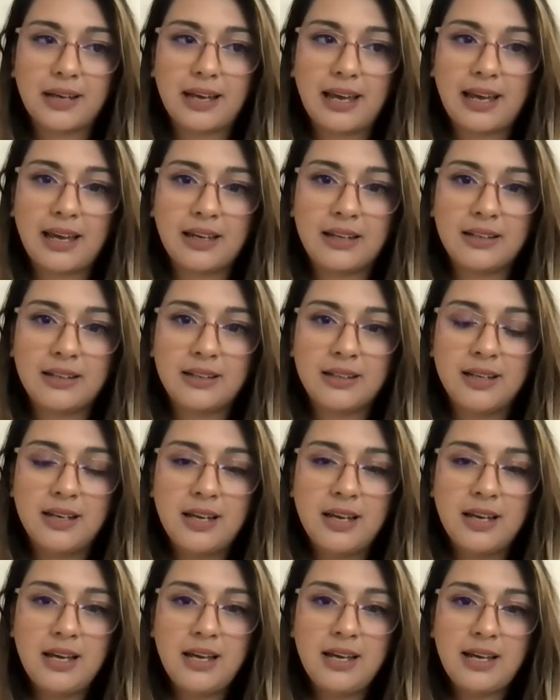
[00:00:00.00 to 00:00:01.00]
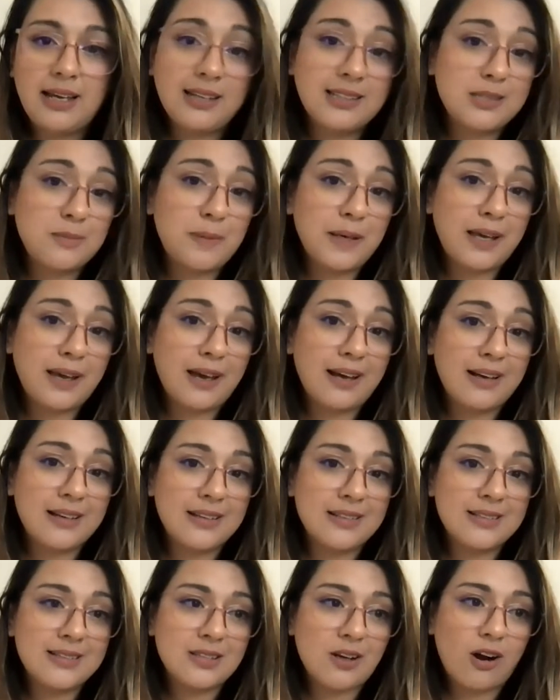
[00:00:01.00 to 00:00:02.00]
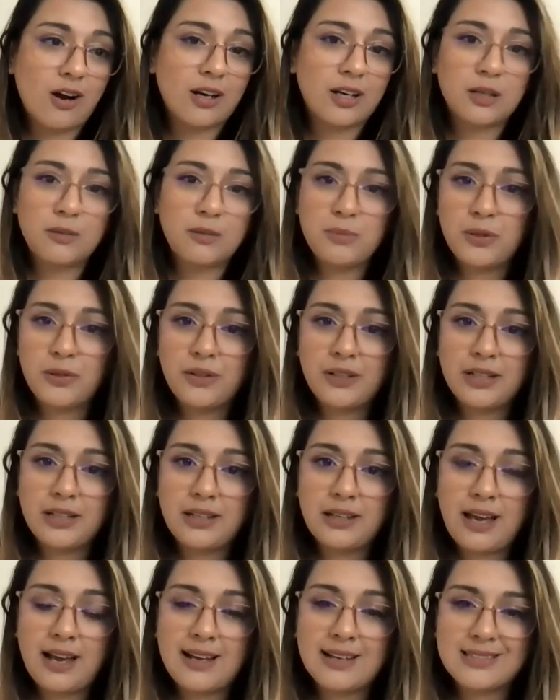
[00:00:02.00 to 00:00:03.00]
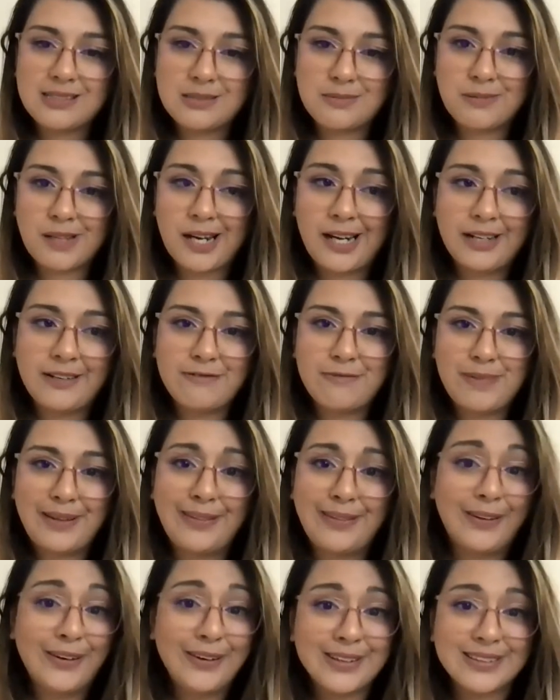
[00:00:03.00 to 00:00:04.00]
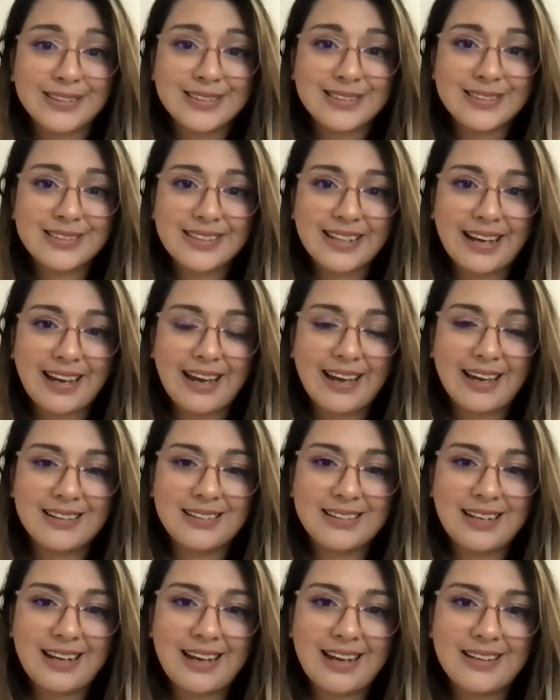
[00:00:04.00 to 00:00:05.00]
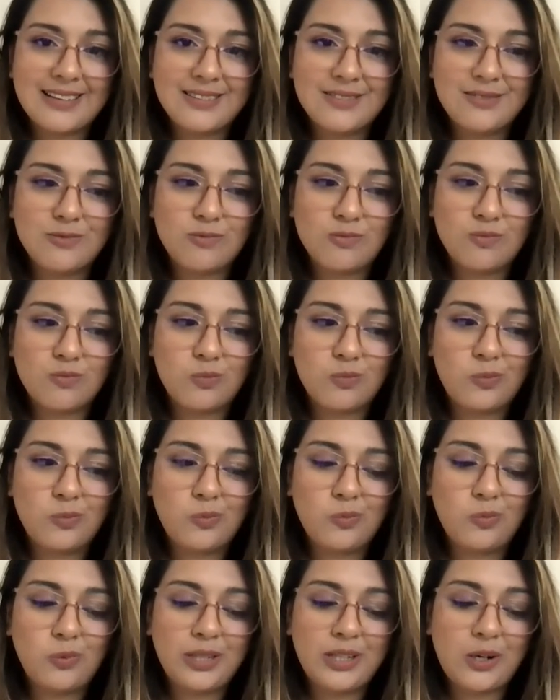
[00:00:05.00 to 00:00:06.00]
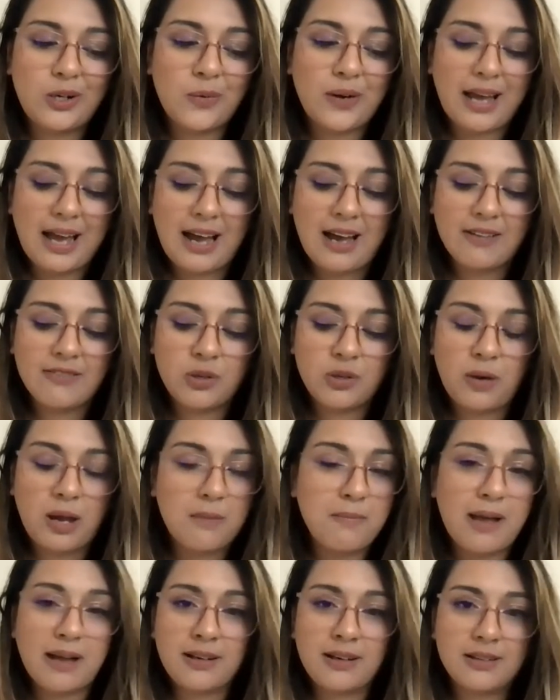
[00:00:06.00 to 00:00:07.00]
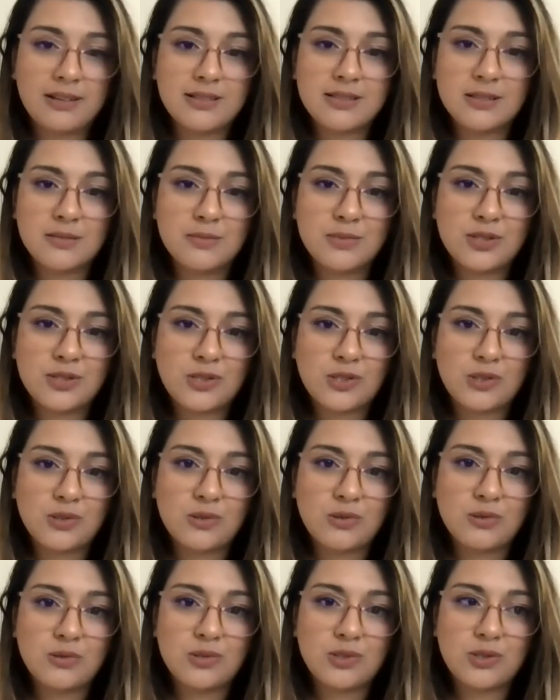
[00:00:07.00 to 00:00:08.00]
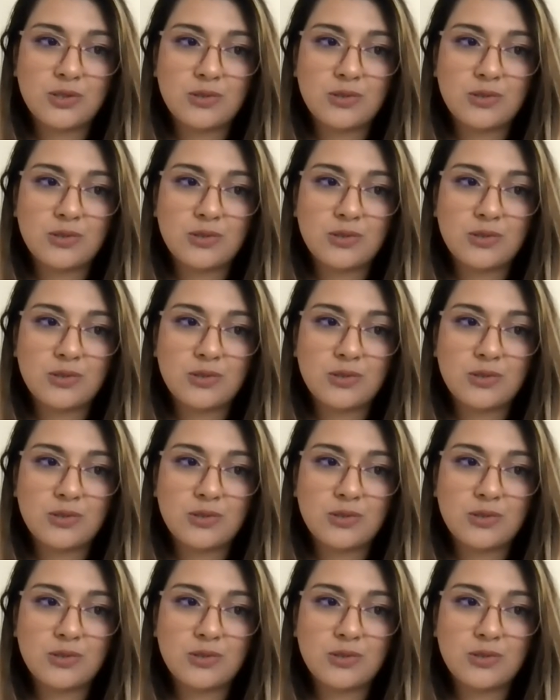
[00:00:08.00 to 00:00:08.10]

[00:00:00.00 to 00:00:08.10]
and it's because our community has kind of been lost, and we don't have the right mechanisms to